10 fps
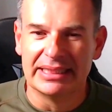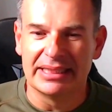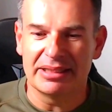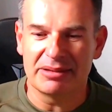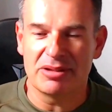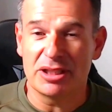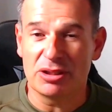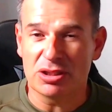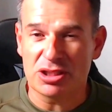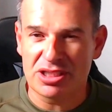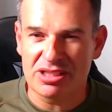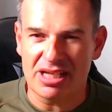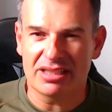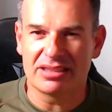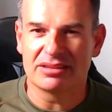where it got
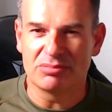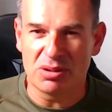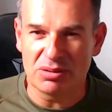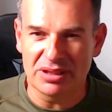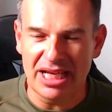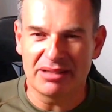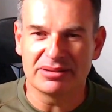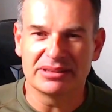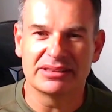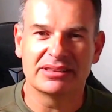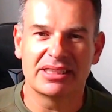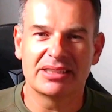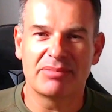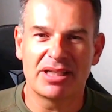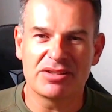stuck, broke down, and a
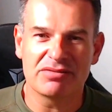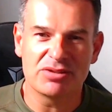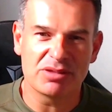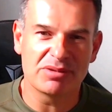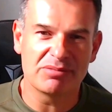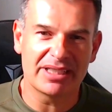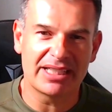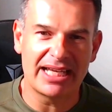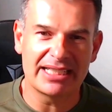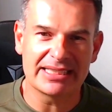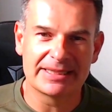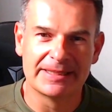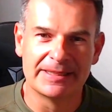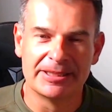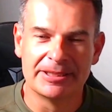bunch of German mechanics
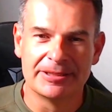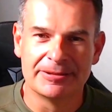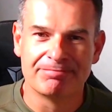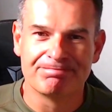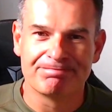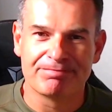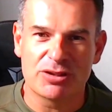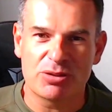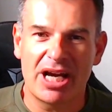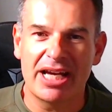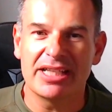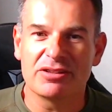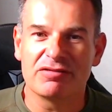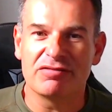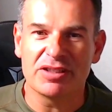trying to
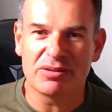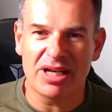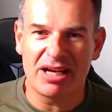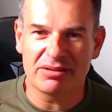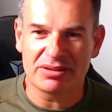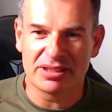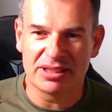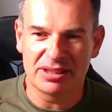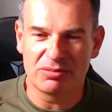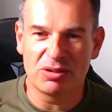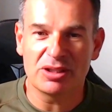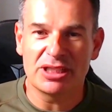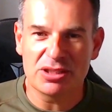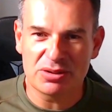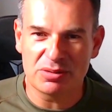figure out what
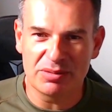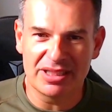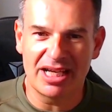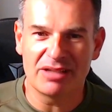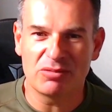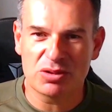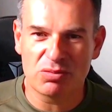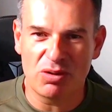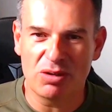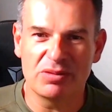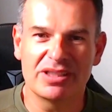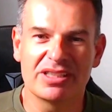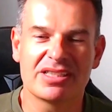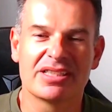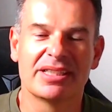needs to be done, what's wrong with
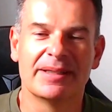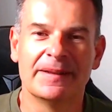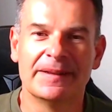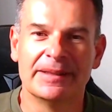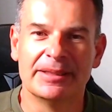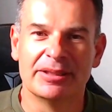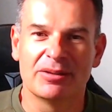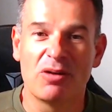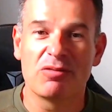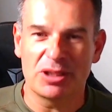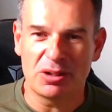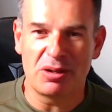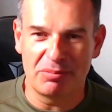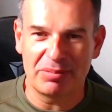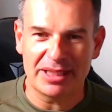this overly
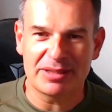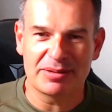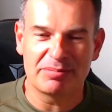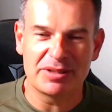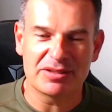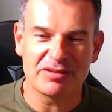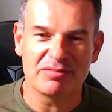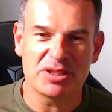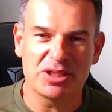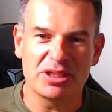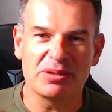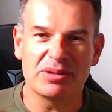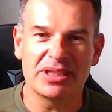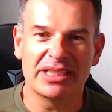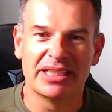complex piece of
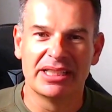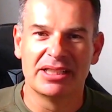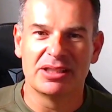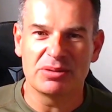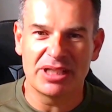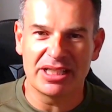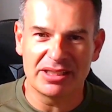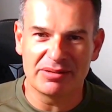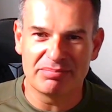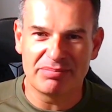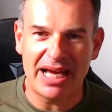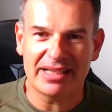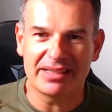machinery to get it back and